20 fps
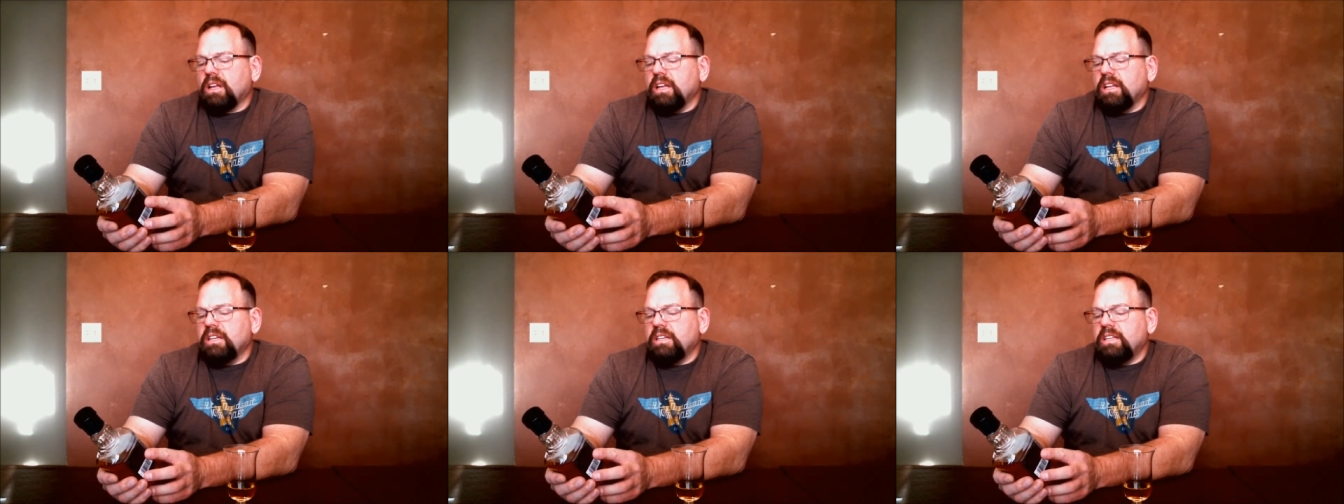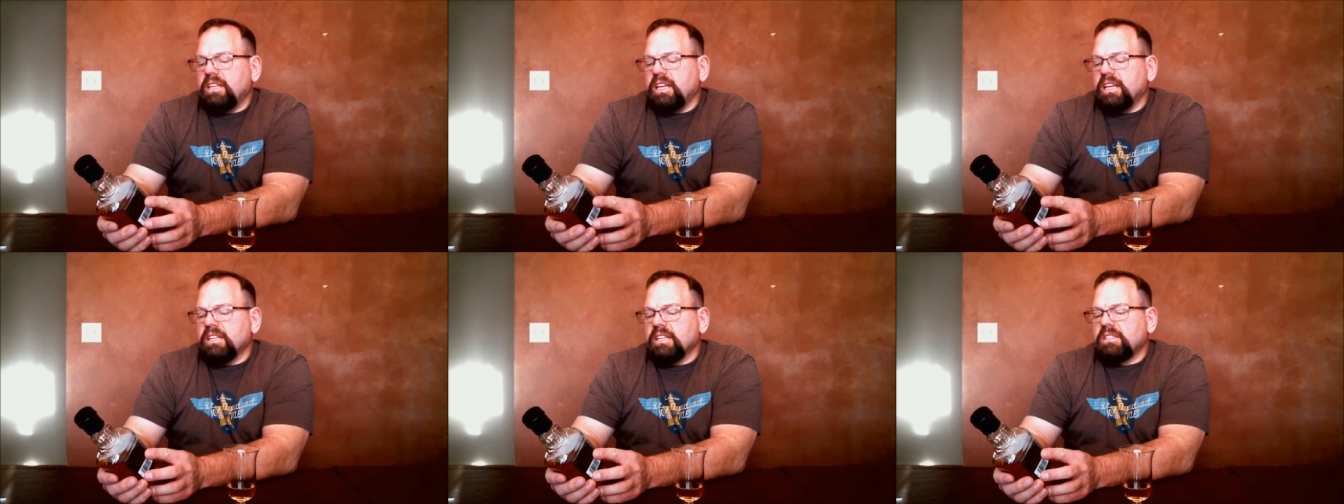
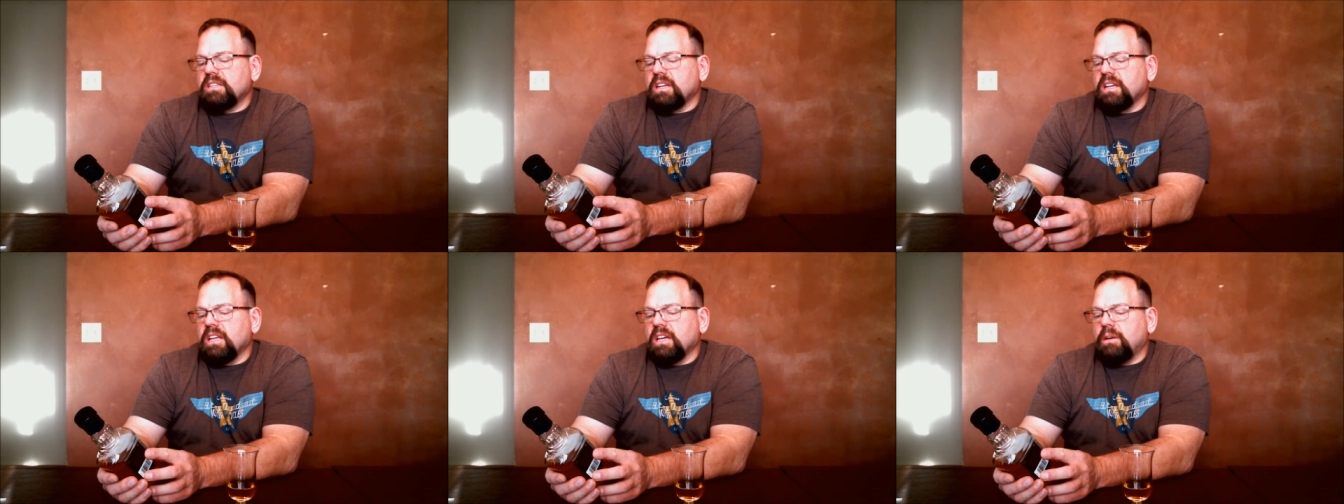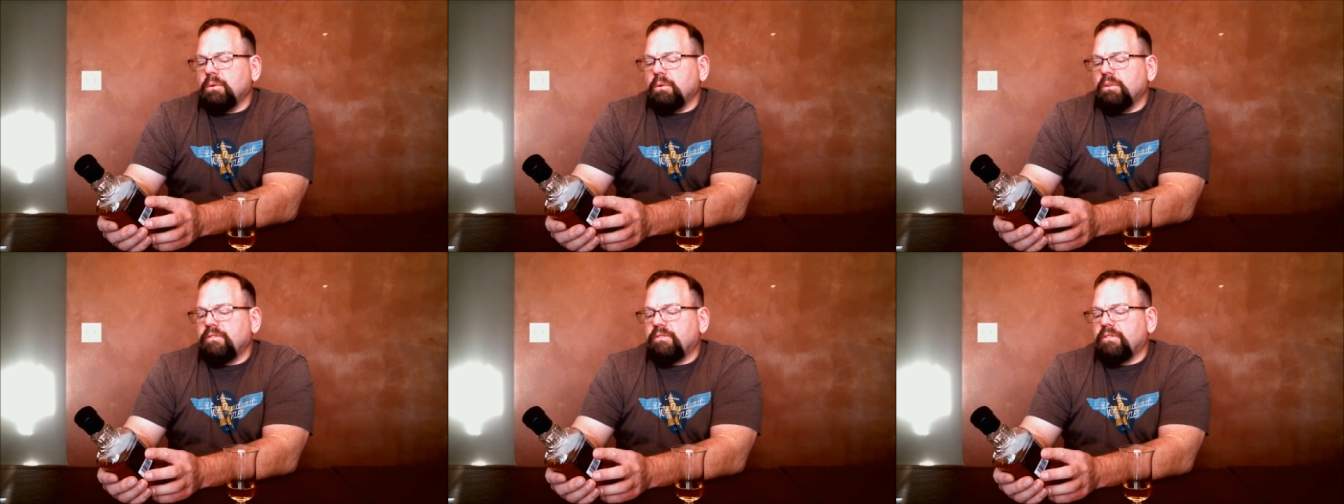intense
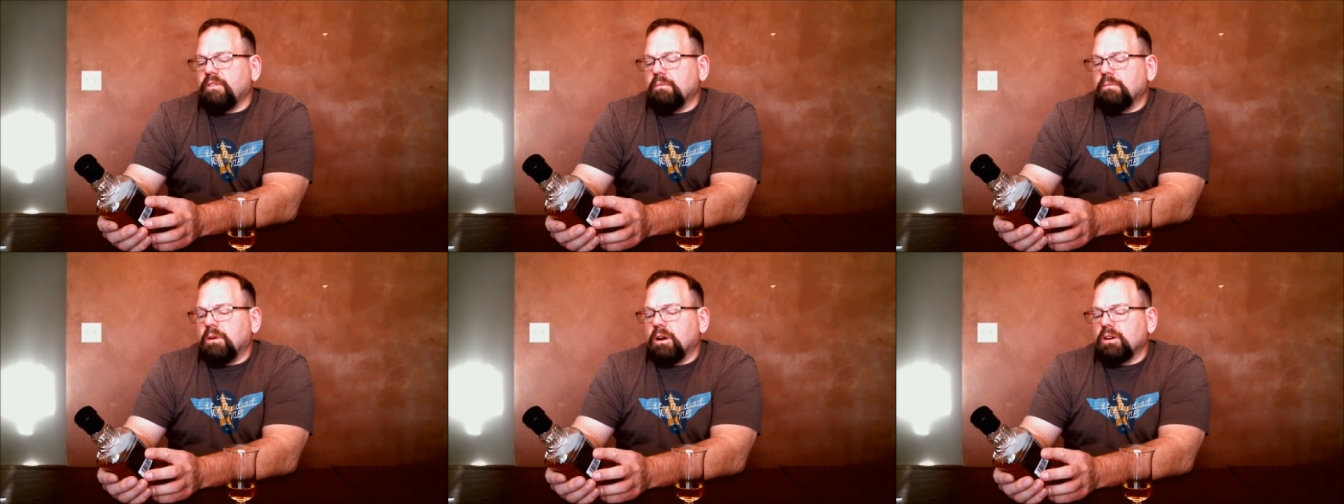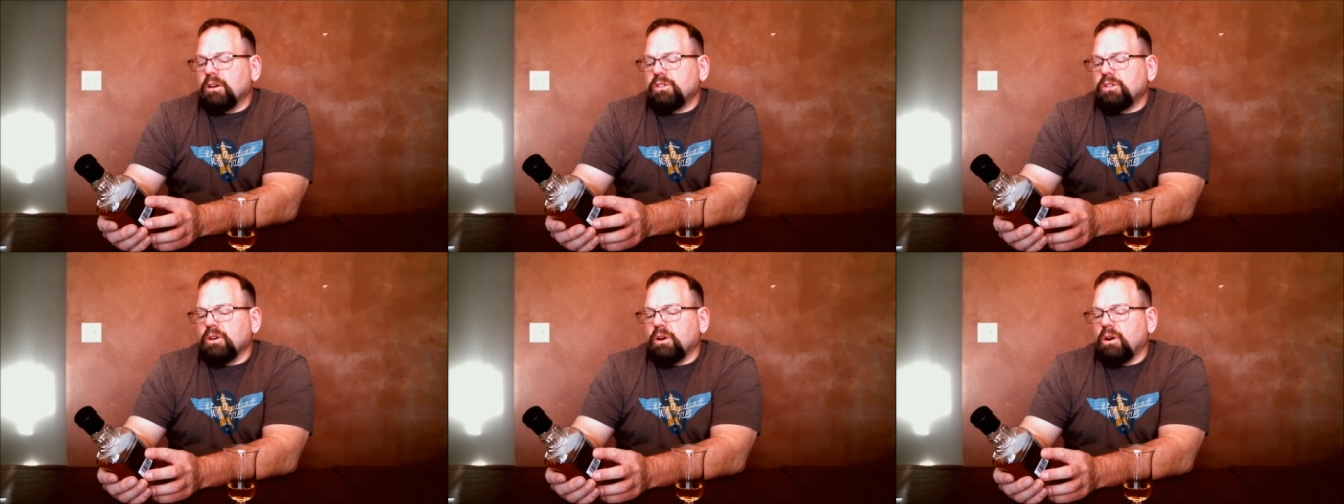liquid from our
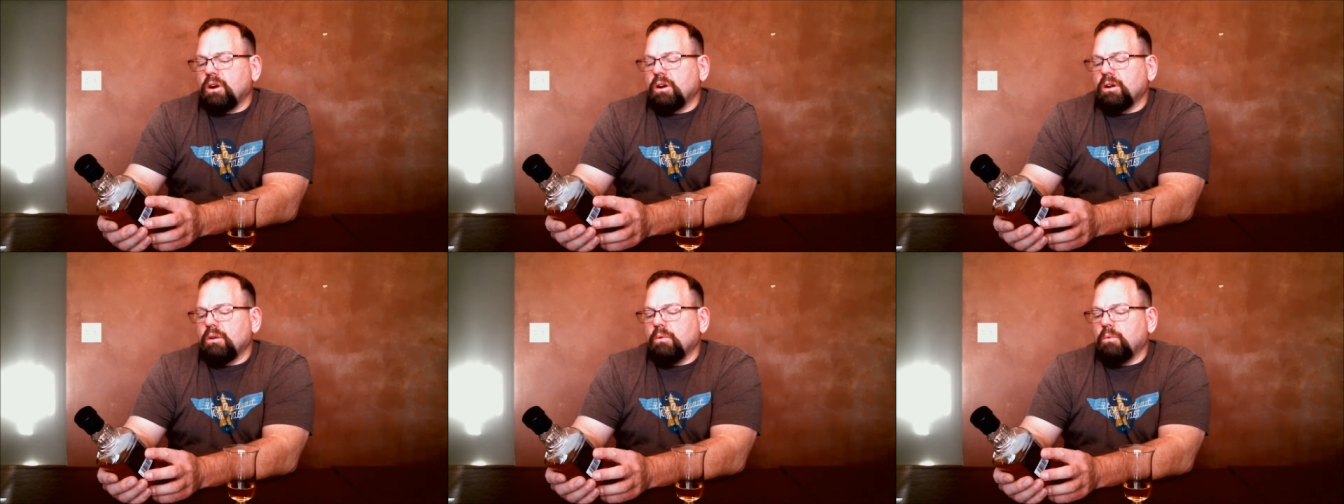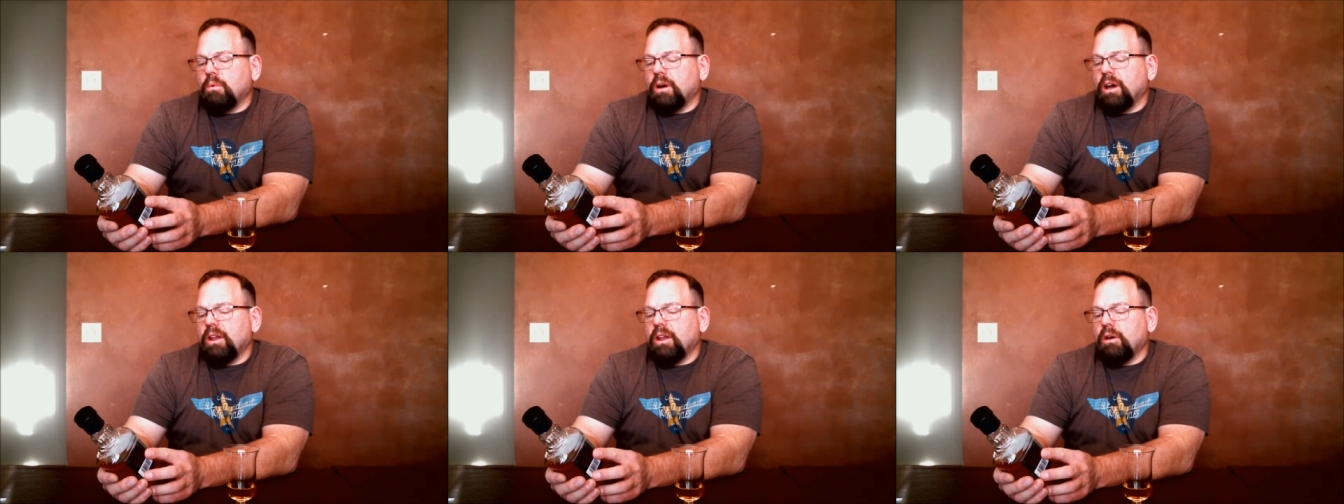charred
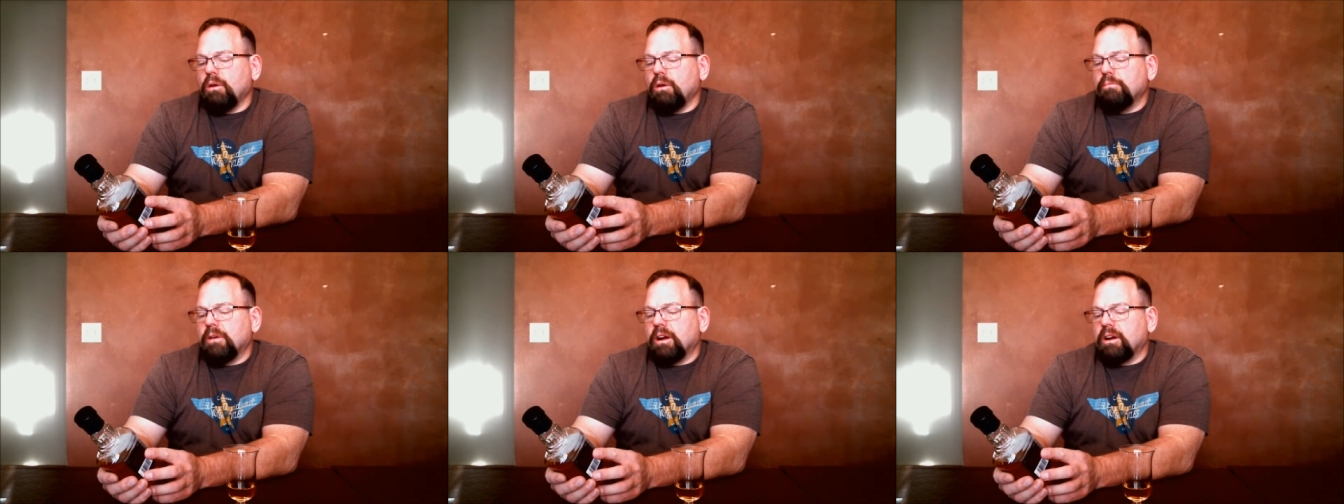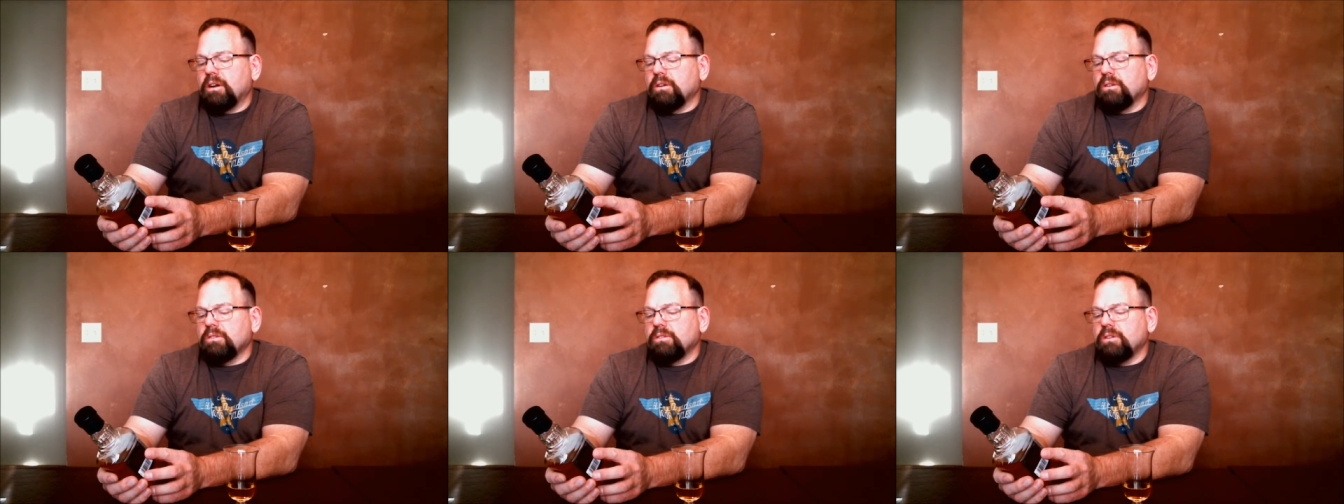white oak
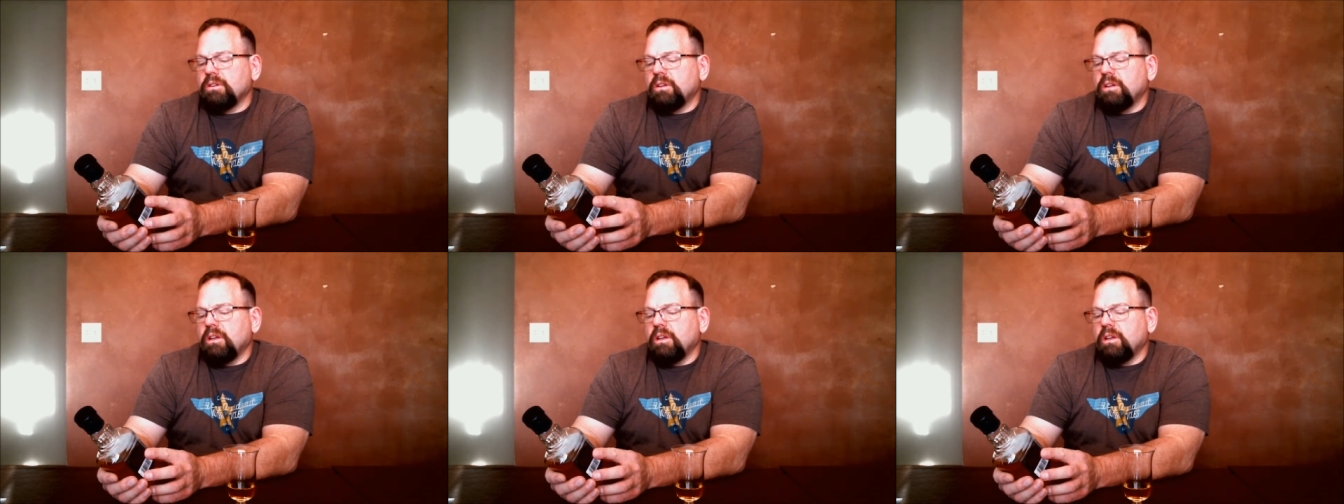barrels